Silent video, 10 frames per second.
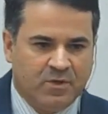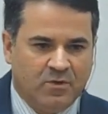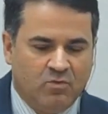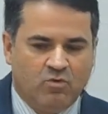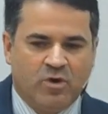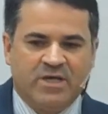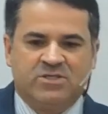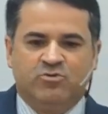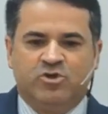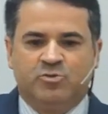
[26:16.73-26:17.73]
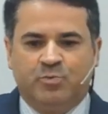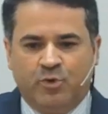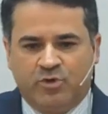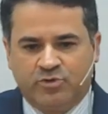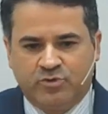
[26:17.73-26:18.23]
stay here with an
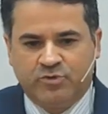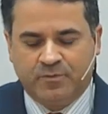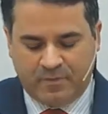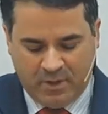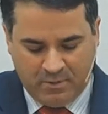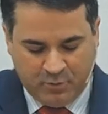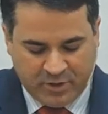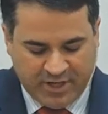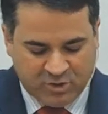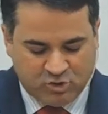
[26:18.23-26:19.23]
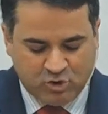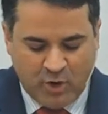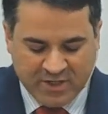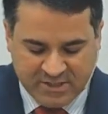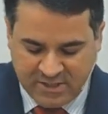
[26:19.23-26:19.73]
open heart, with
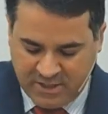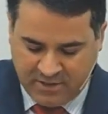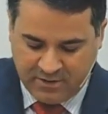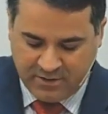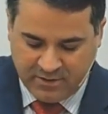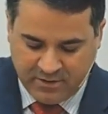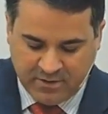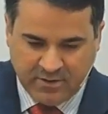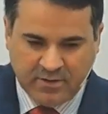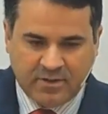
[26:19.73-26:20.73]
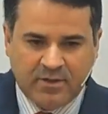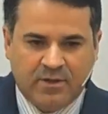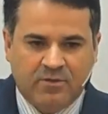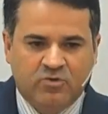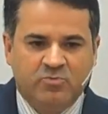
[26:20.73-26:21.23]
a disposal within
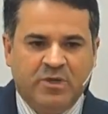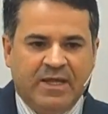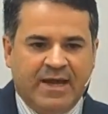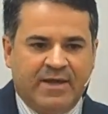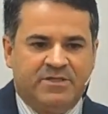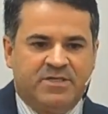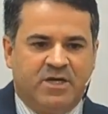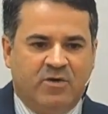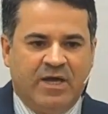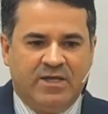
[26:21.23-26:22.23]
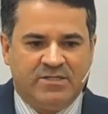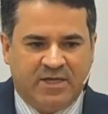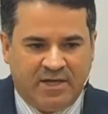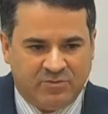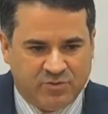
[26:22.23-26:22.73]
ourselves, because that's
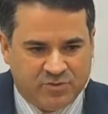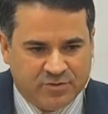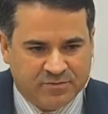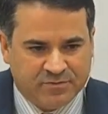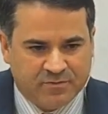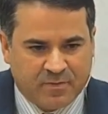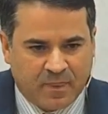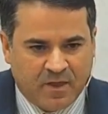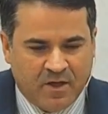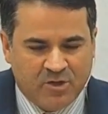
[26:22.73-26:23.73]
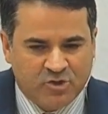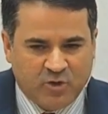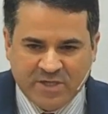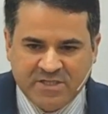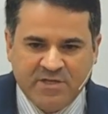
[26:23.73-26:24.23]
the only way that miracles will
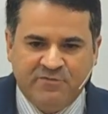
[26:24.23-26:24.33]
happen.